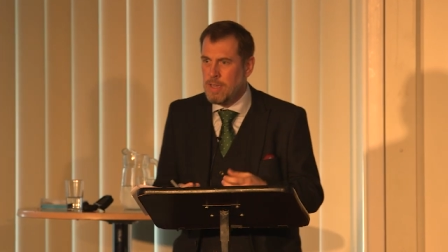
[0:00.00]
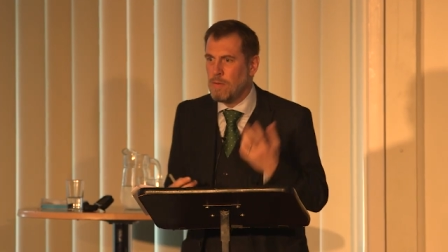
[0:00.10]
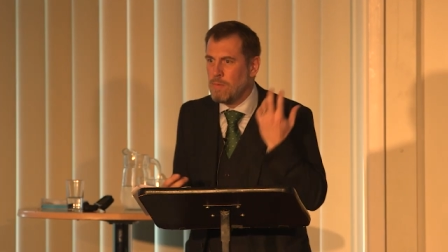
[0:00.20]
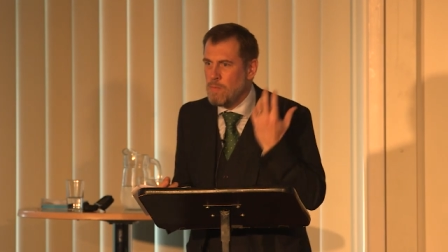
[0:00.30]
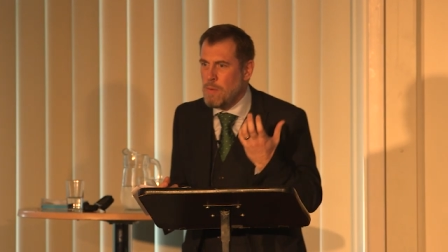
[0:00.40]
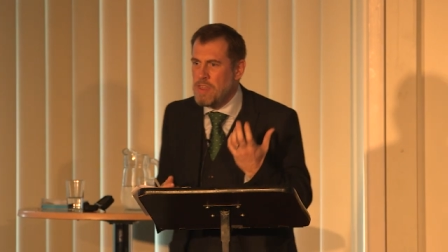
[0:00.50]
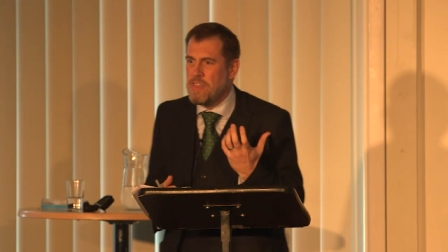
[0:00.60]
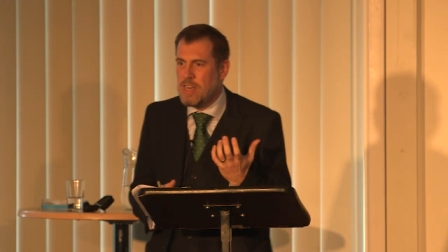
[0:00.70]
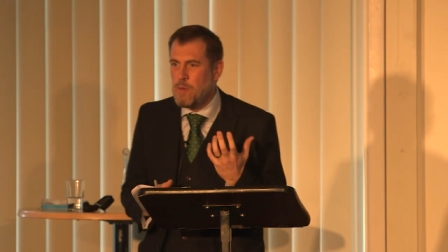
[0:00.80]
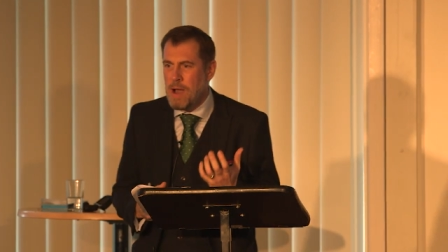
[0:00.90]
You know, when we
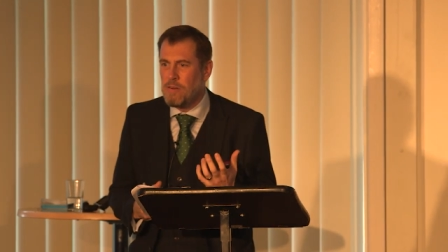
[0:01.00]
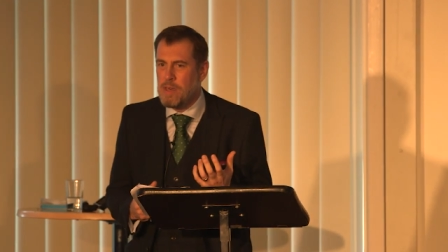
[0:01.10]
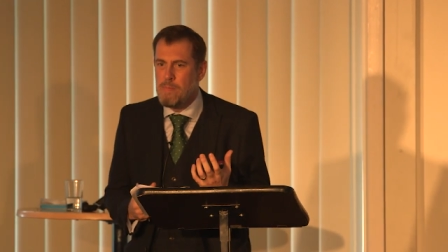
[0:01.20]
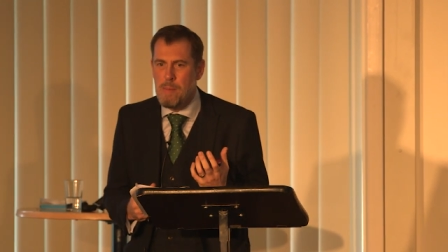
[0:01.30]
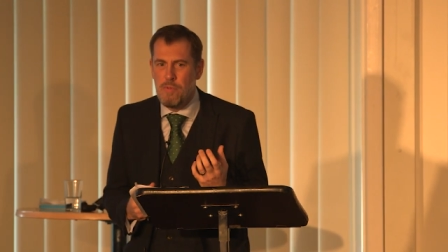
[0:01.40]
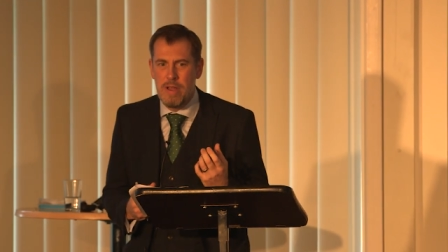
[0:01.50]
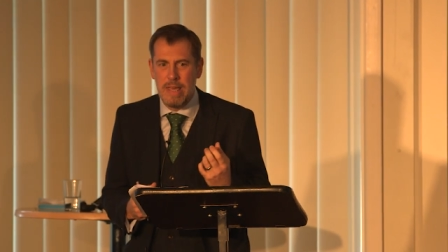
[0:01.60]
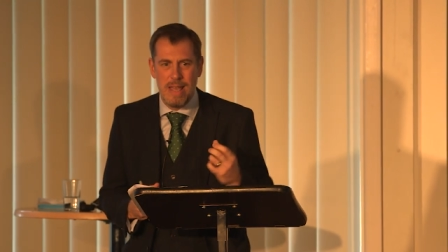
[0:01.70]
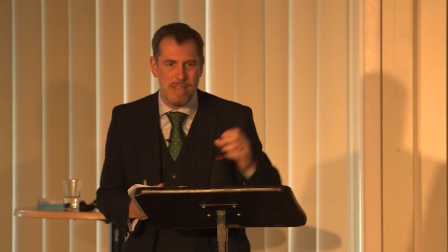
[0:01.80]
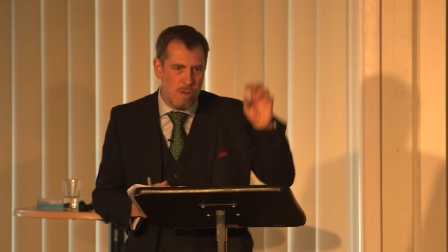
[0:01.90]
think about the
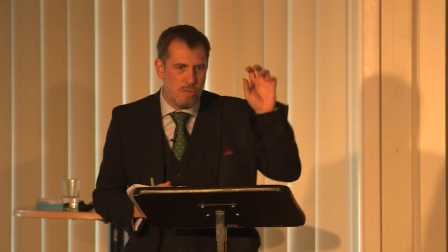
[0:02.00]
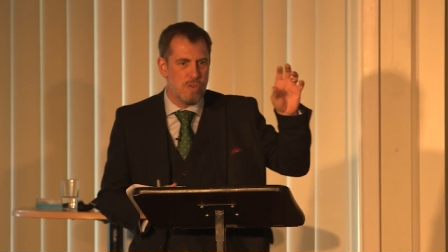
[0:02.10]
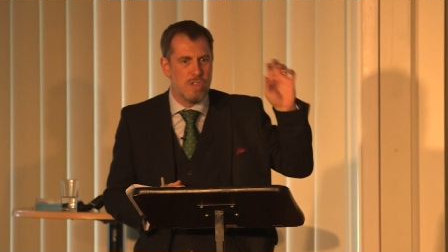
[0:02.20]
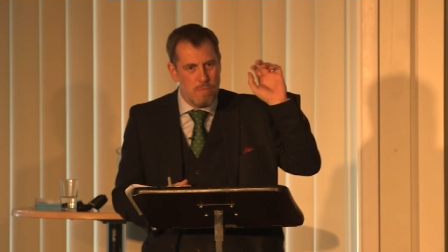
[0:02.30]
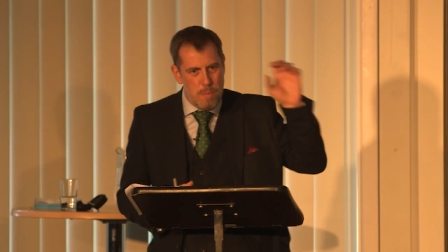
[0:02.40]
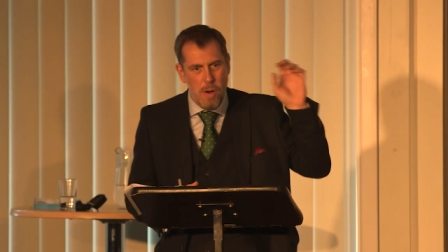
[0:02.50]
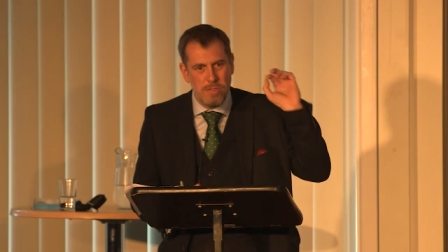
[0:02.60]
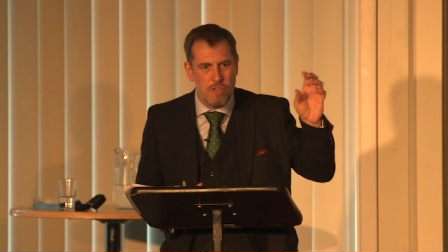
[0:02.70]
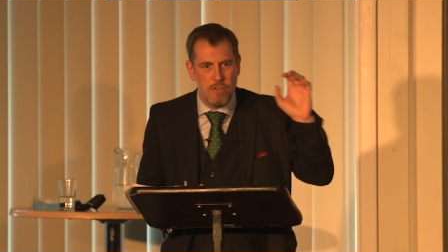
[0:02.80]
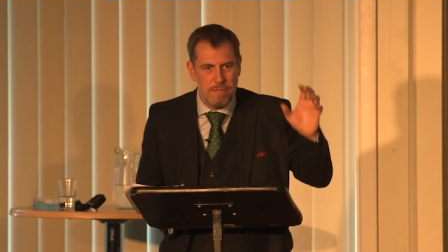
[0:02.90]
memory, it's not just a
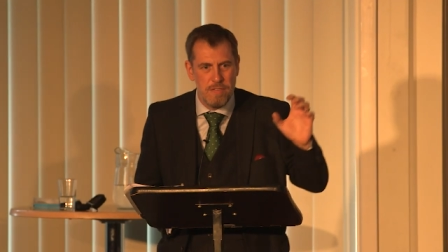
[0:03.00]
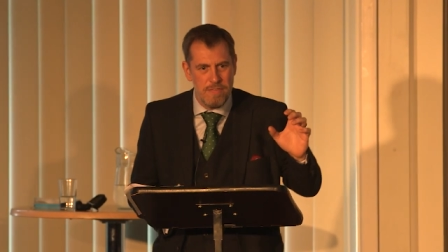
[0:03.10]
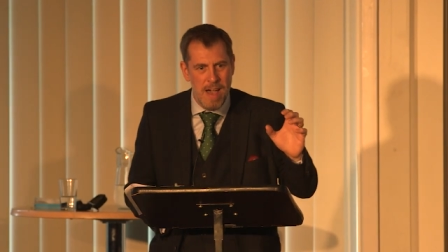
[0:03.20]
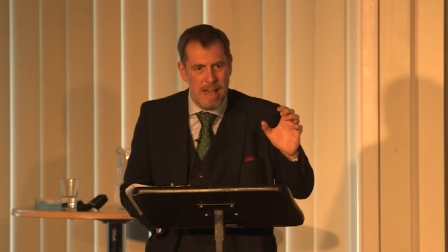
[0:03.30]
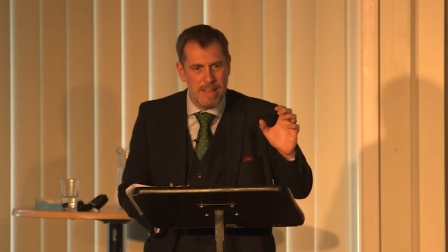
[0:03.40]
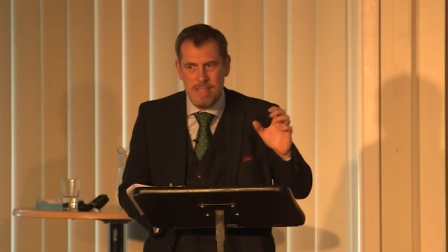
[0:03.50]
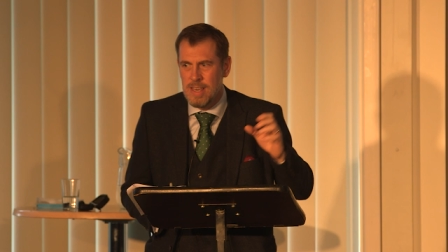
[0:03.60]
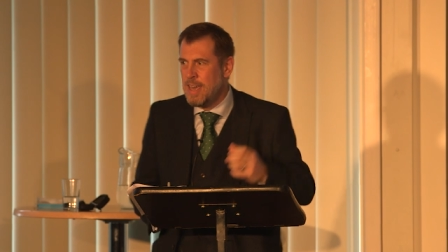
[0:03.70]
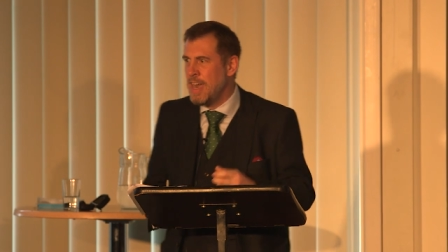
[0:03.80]
repository for facts.